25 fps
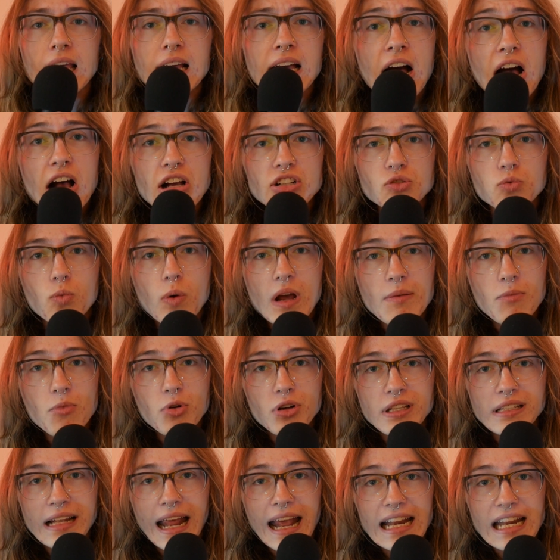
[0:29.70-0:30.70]
cost way
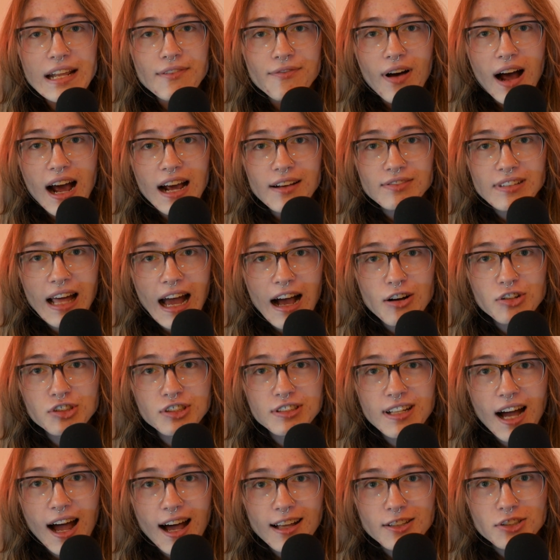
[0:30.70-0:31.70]
more than
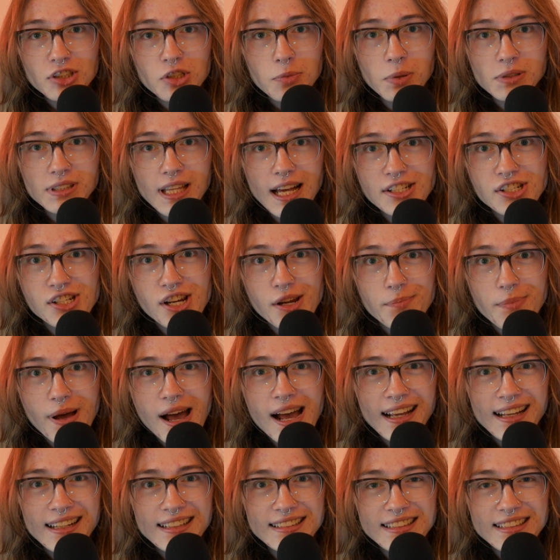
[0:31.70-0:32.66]
$85,000 to put that shit back in